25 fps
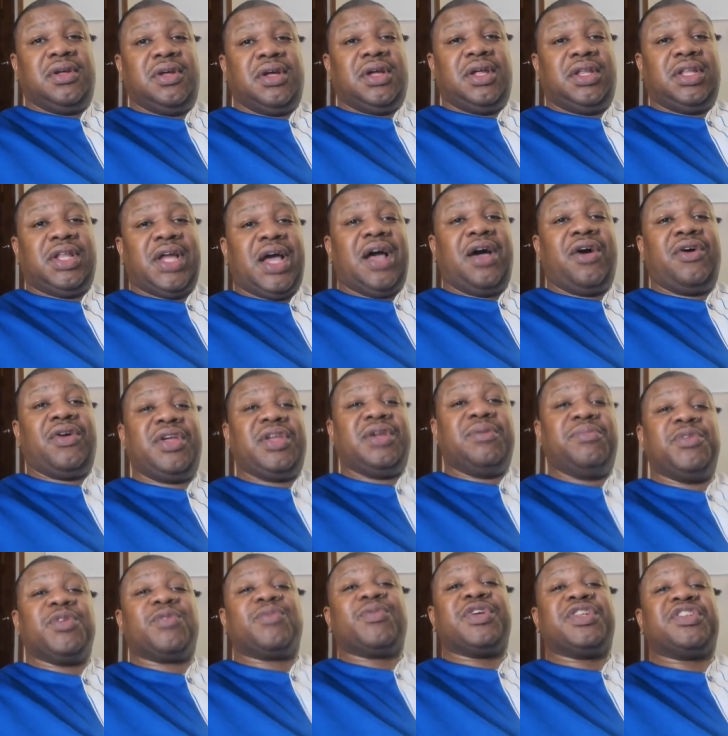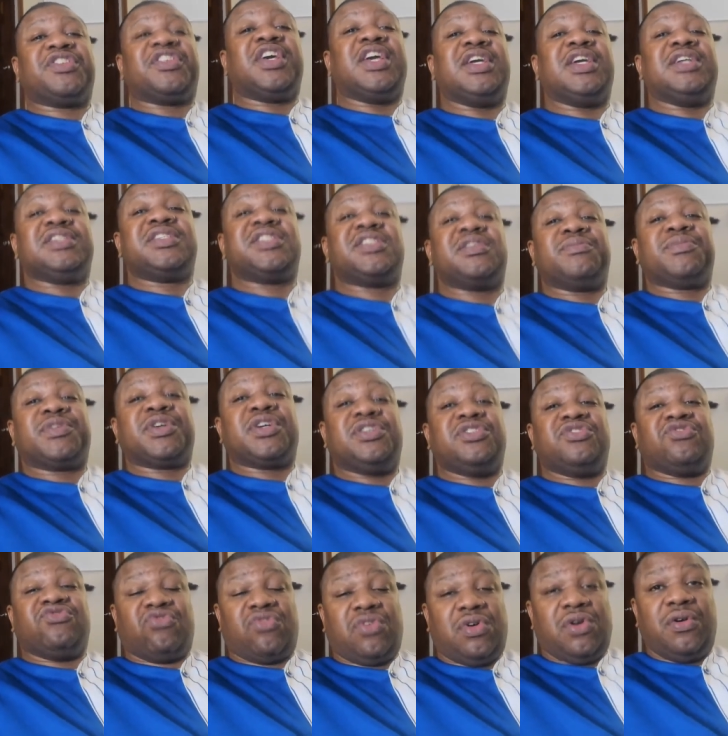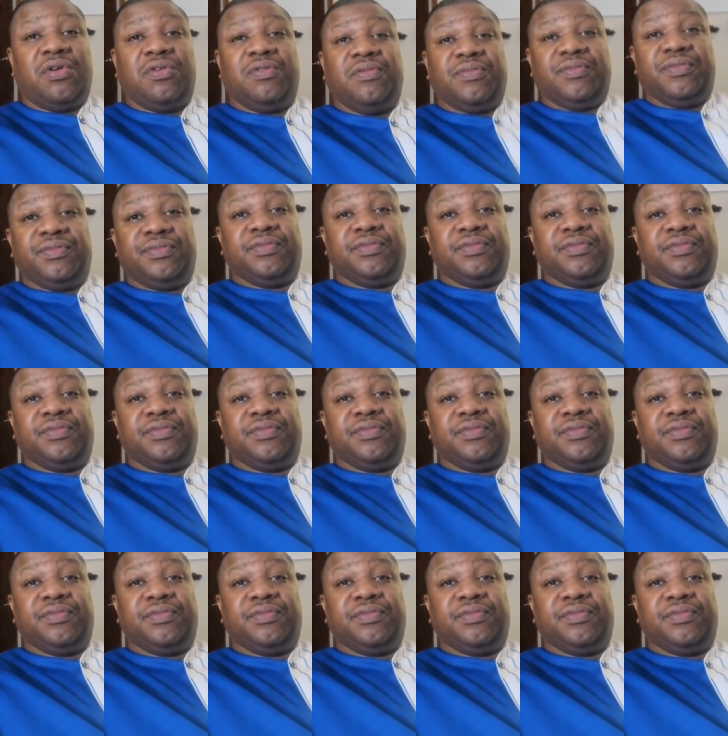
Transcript: allow him to retain some control.